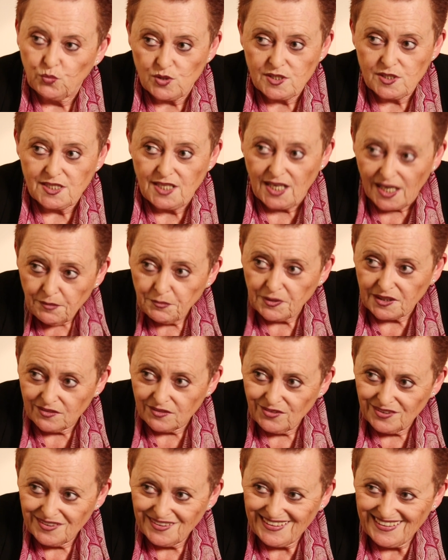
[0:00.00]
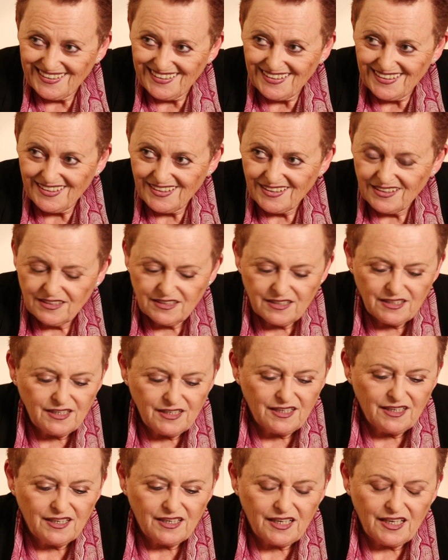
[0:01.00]
was diamond,
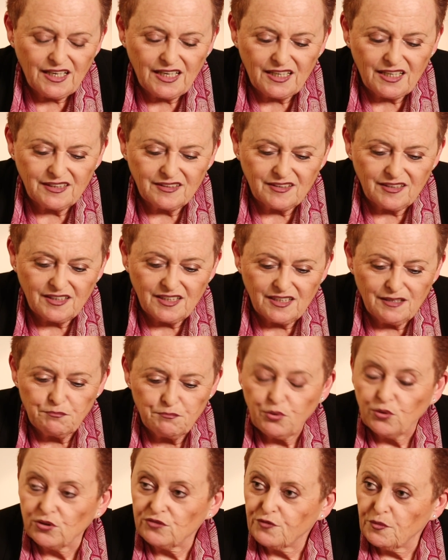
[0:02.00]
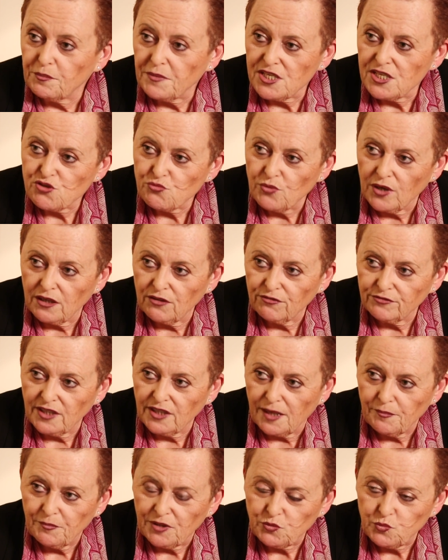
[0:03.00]
and the import from Israel of
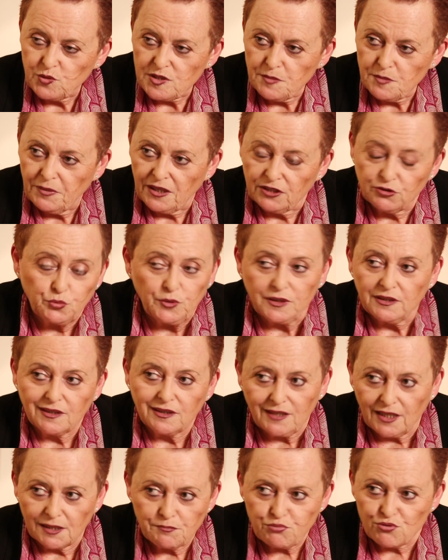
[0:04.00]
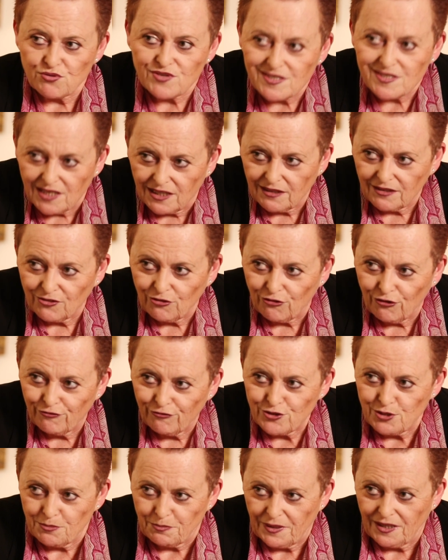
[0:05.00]
diamond was about 29% of
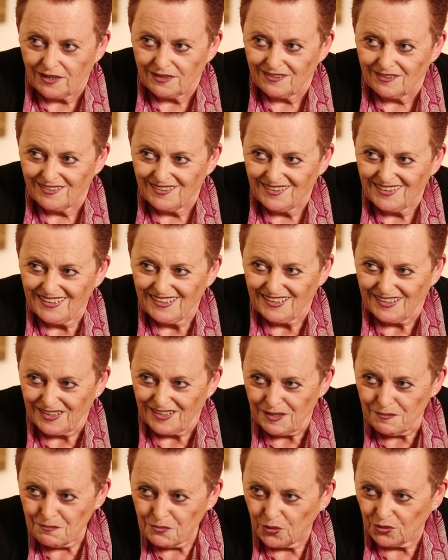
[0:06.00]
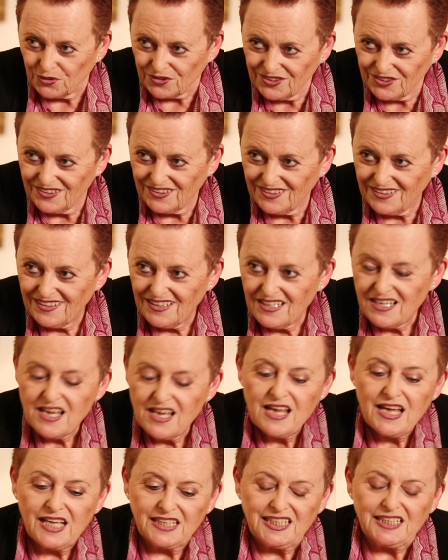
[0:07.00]
Japan import
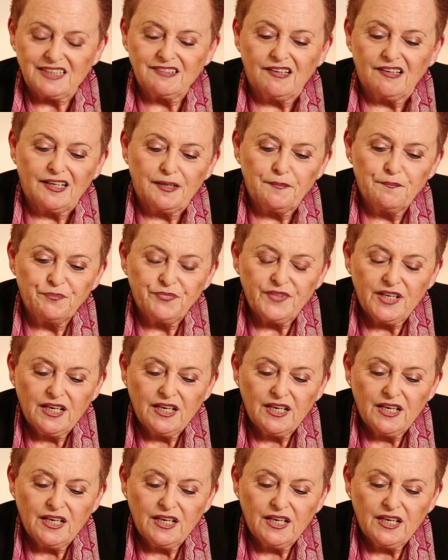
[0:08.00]
at that time.